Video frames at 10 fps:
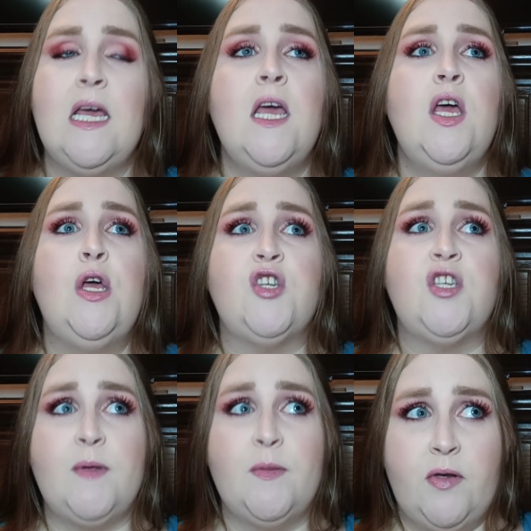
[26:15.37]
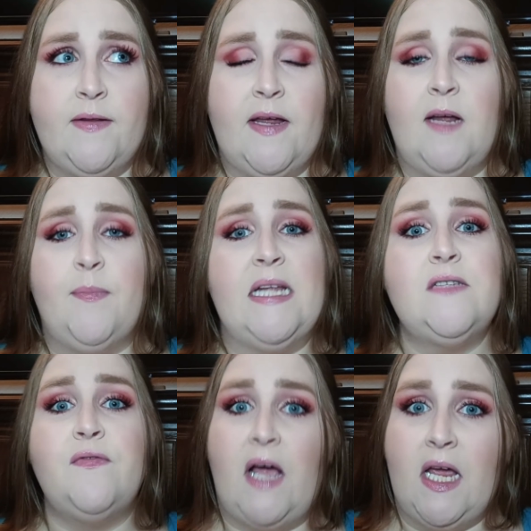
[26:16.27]
She's been building that up. That's
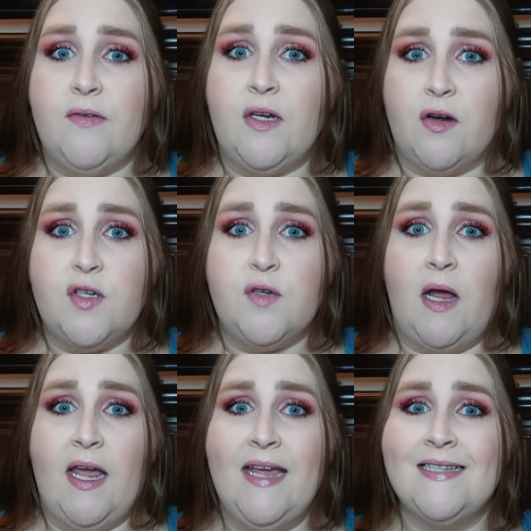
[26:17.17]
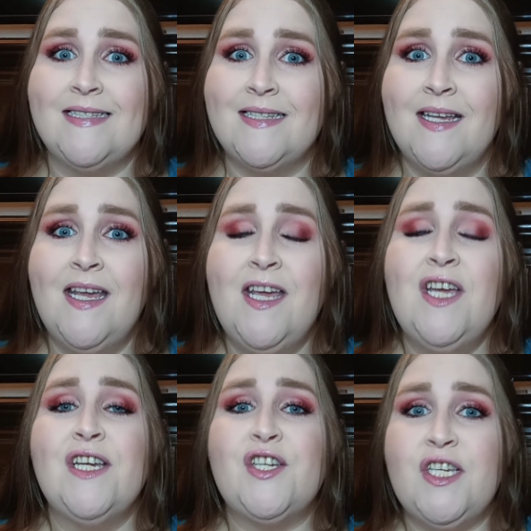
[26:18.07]
5 years, you guys.
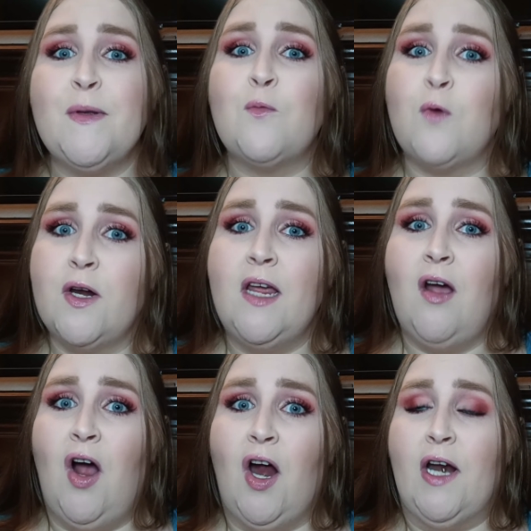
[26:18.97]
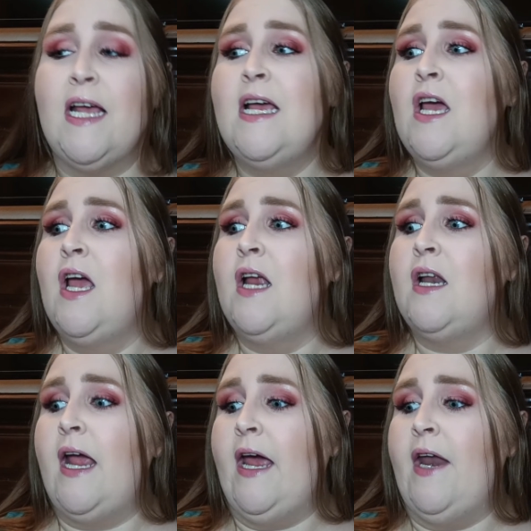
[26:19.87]
She's been working hard.
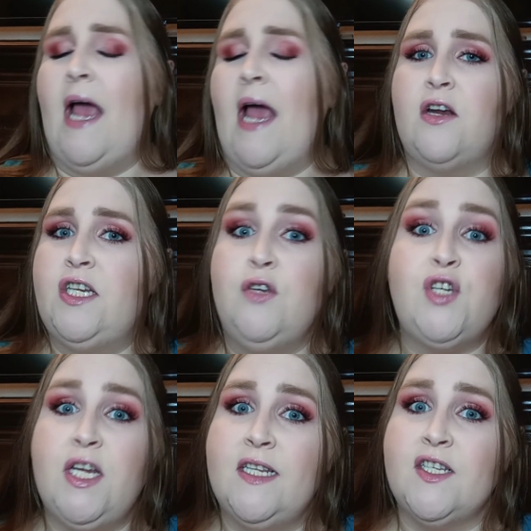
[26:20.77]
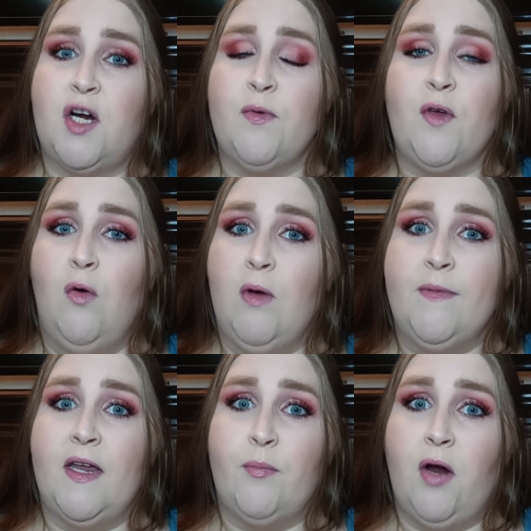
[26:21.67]
And I guarantee you, she didn't start with a whole
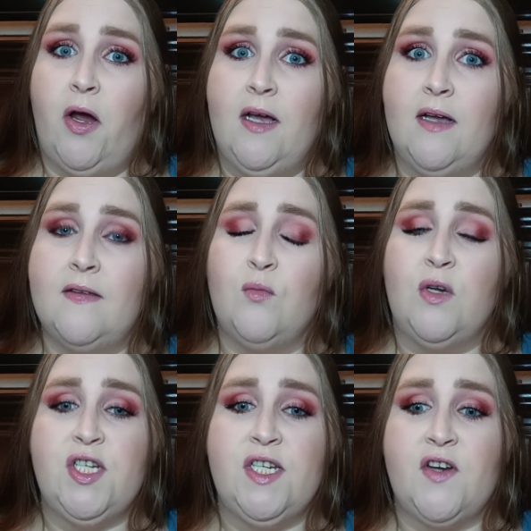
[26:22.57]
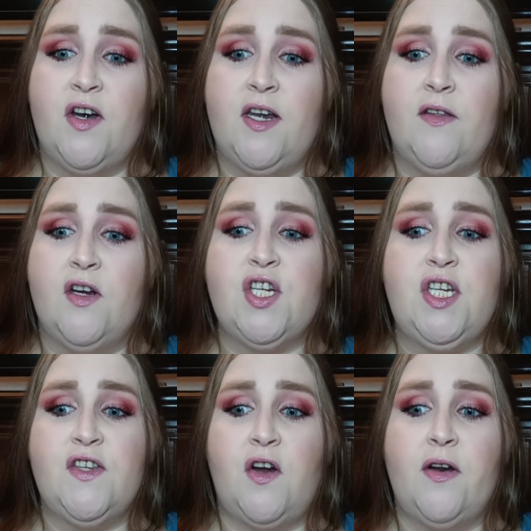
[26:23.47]
website of products when she started either. She
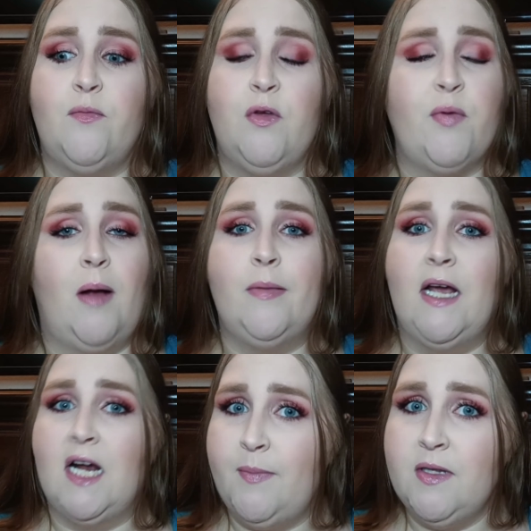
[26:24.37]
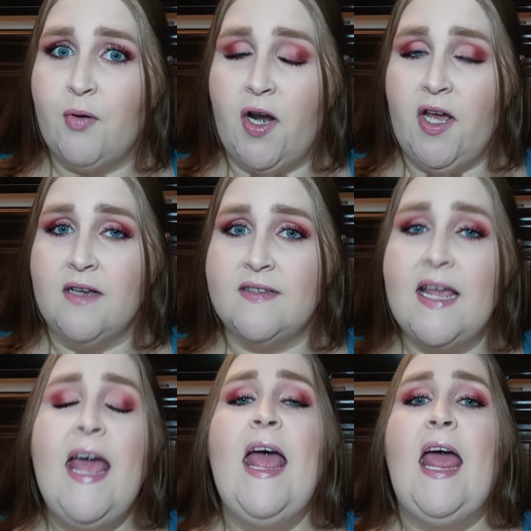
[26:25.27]
started with probably a couple of products
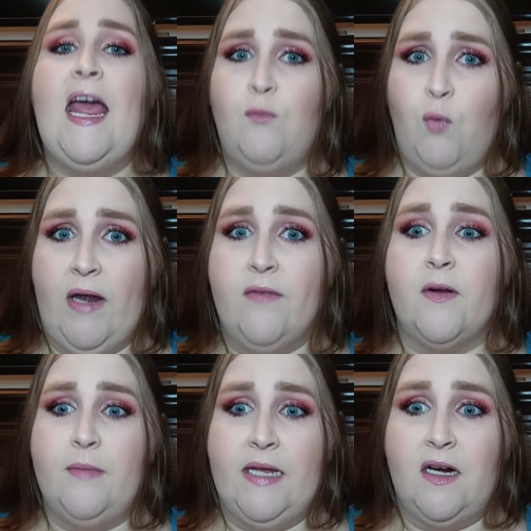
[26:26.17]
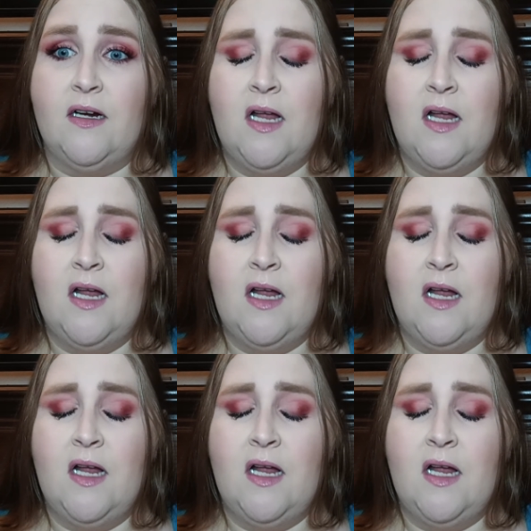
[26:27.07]
and went from there.